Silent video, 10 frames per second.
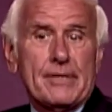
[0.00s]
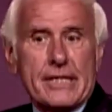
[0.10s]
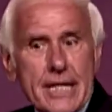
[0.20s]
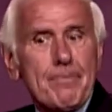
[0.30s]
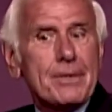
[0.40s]

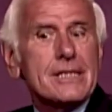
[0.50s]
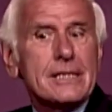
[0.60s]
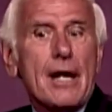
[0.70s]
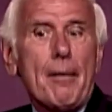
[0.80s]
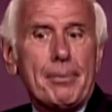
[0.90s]
Keep this
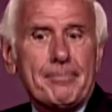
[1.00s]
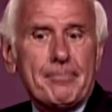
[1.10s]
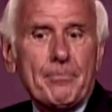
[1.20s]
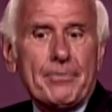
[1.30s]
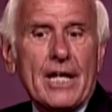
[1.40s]
up.
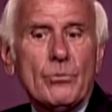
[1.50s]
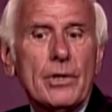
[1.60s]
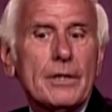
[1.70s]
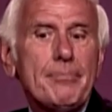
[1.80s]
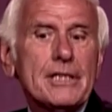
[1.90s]
And one
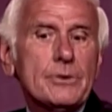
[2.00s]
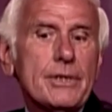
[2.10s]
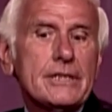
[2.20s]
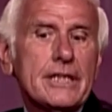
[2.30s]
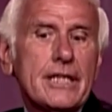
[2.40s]
of the best
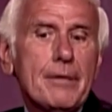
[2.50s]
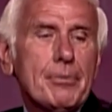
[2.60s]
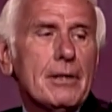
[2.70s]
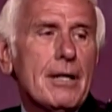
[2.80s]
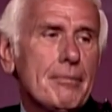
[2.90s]
ways to keep
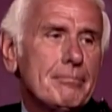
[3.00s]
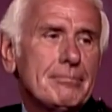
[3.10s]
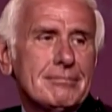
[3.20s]
it up,